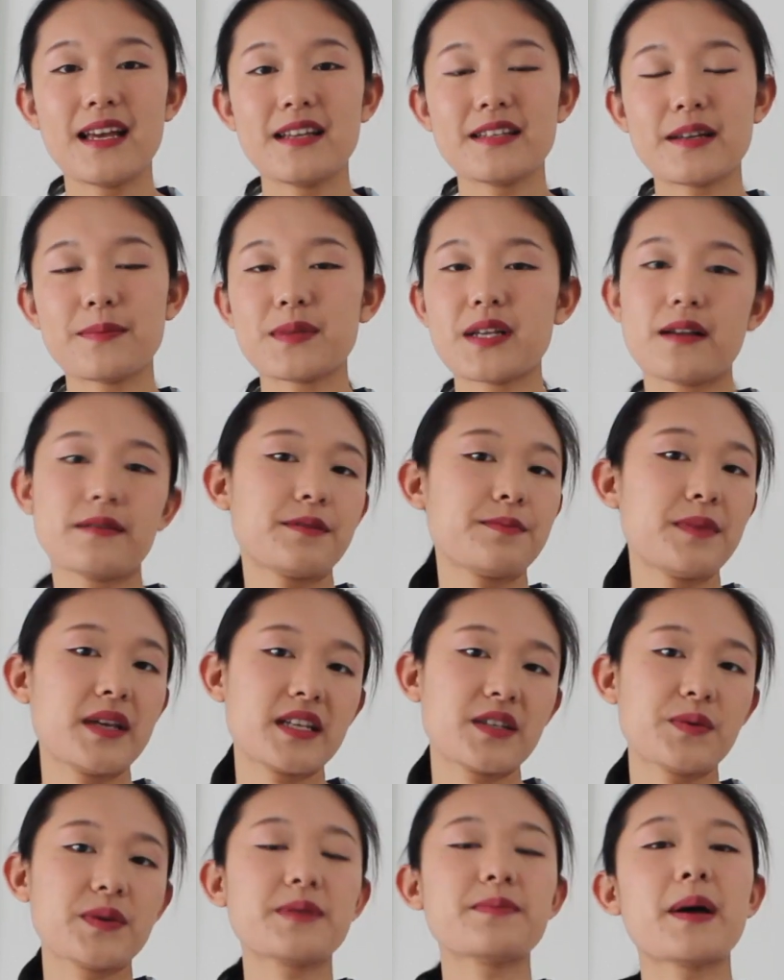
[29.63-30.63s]
sometimes
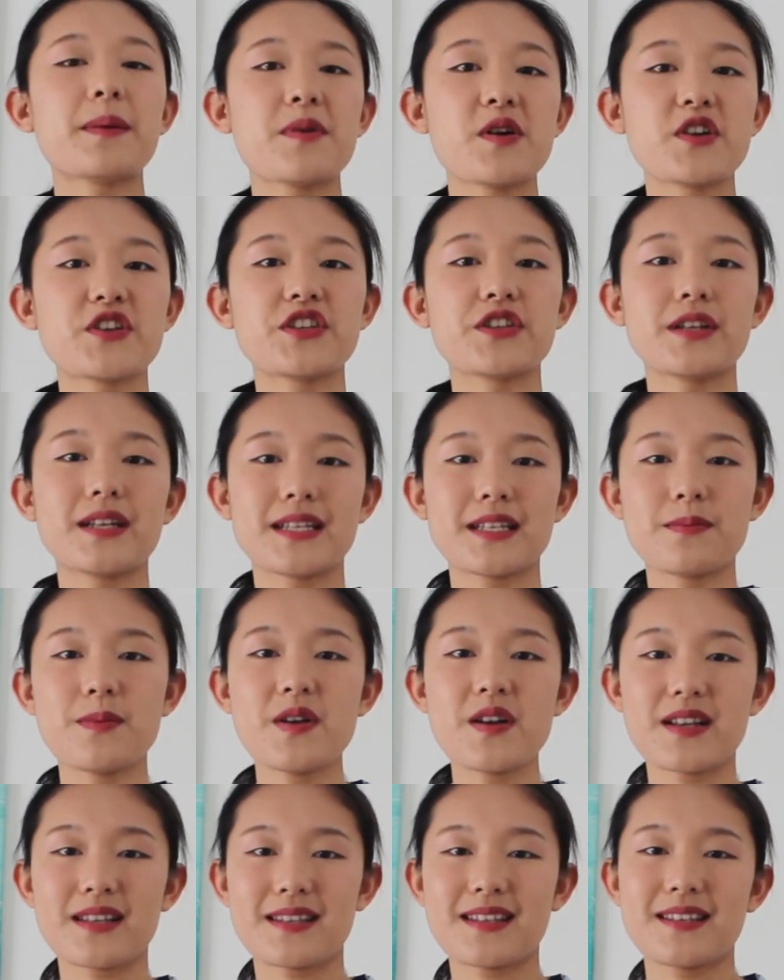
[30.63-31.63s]
mixed with my personal
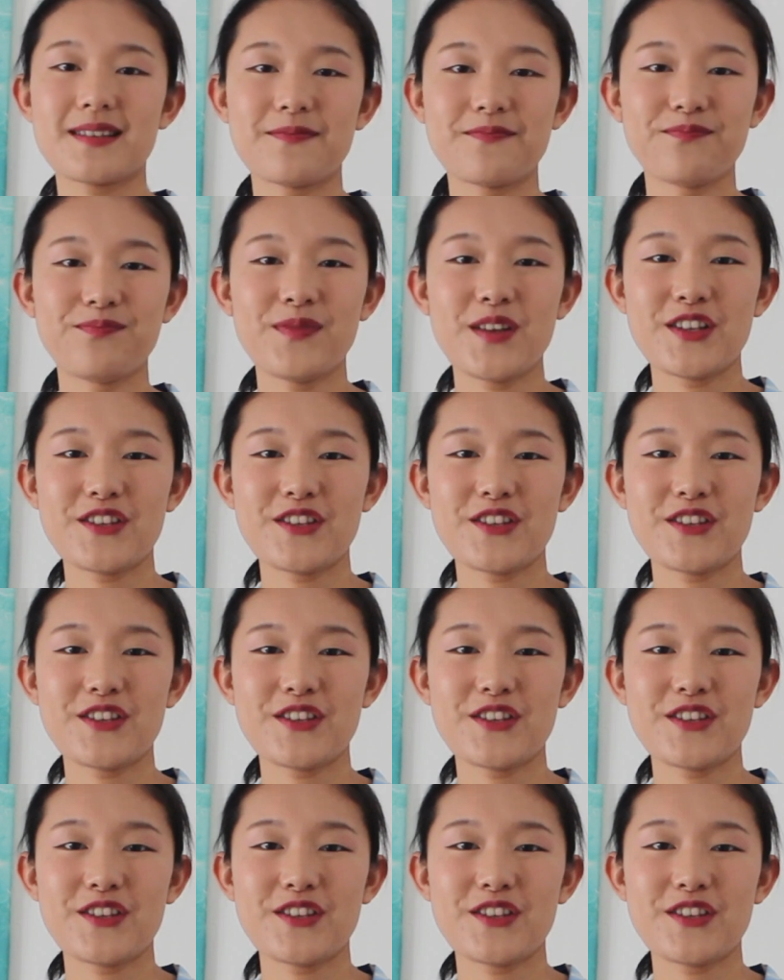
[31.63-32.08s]
experience.